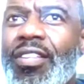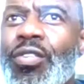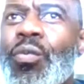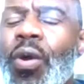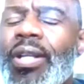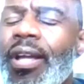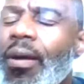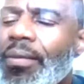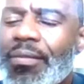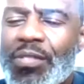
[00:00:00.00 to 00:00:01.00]
you want to
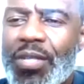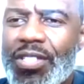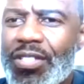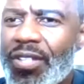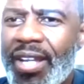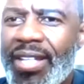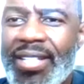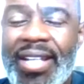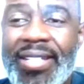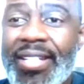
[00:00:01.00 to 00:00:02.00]
help them as much as you can,
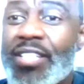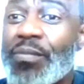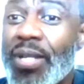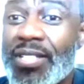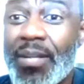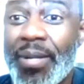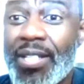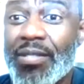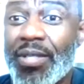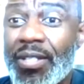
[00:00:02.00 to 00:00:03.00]
and I did as much as I
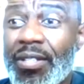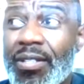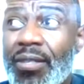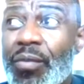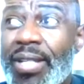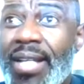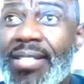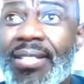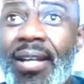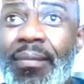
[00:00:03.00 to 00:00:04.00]
possibly could. When I
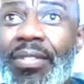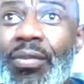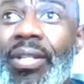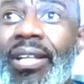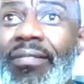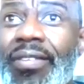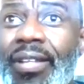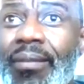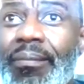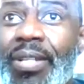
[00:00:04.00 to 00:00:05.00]
stopped doing that for
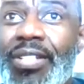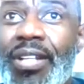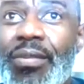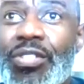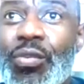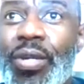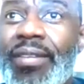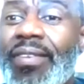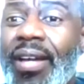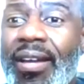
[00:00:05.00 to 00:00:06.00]
them, BJ was
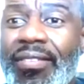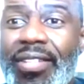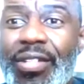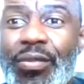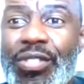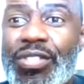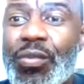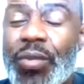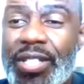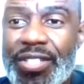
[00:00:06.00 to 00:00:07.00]
25 and Nico was
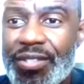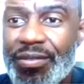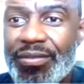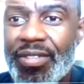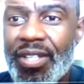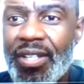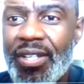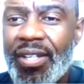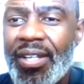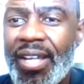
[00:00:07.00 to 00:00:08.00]
22.
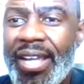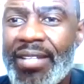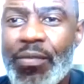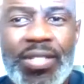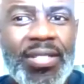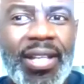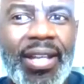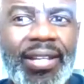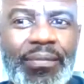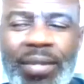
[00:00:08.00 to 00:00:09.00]
And it wasn't like
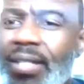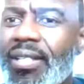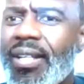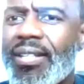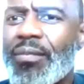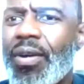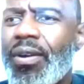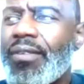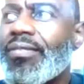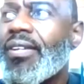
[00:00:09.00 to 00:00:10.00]
I completely cut them
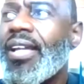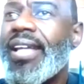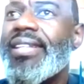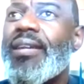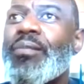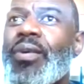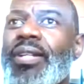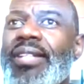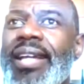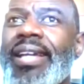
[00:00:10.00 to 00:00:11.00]
off at that
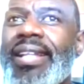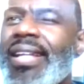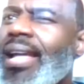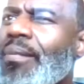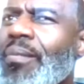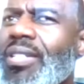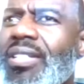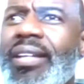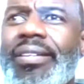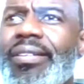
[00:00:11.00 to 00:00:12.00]
point. That happened much
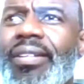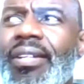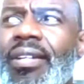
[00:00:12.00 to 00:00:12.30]
later.